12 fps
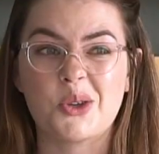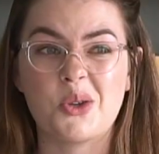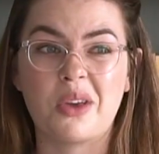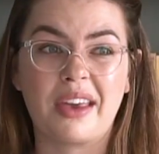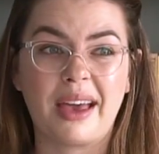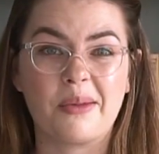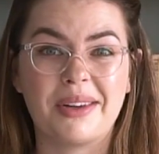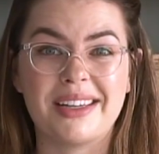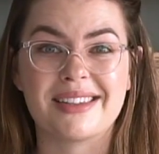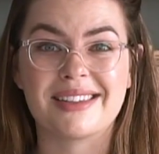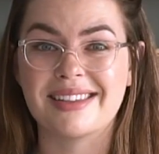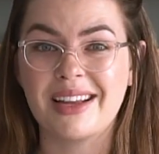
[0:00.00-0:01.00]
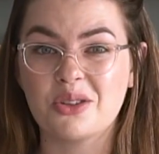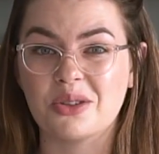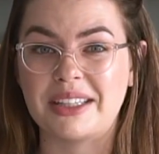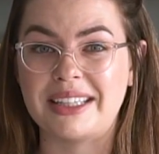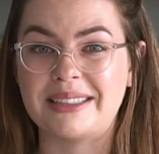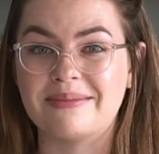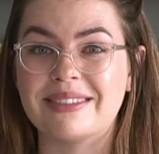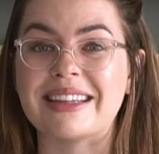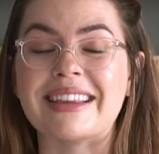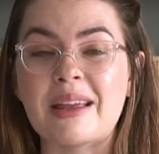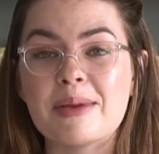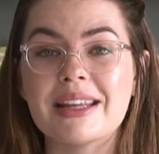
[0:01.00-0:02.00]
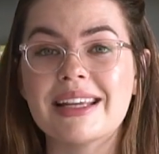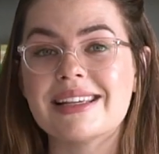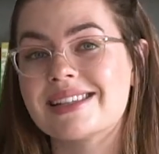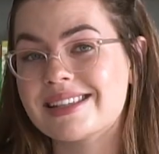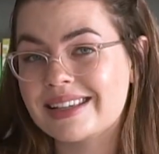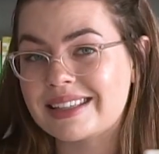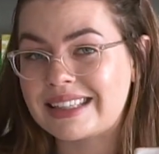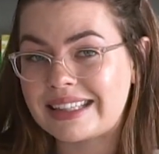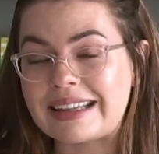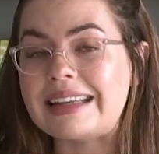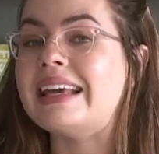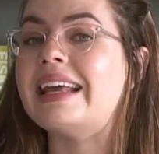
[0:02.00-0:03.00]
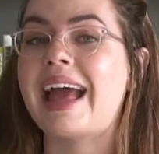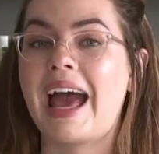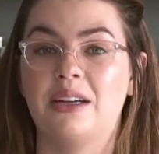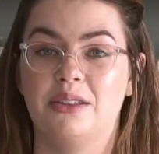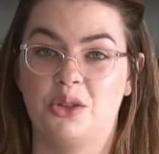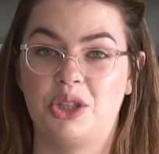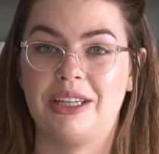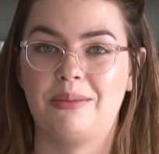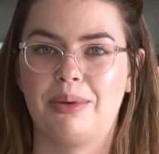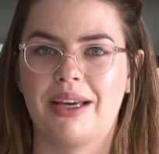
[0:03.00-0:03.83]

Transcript: So you can get what is essentially limitless clean energy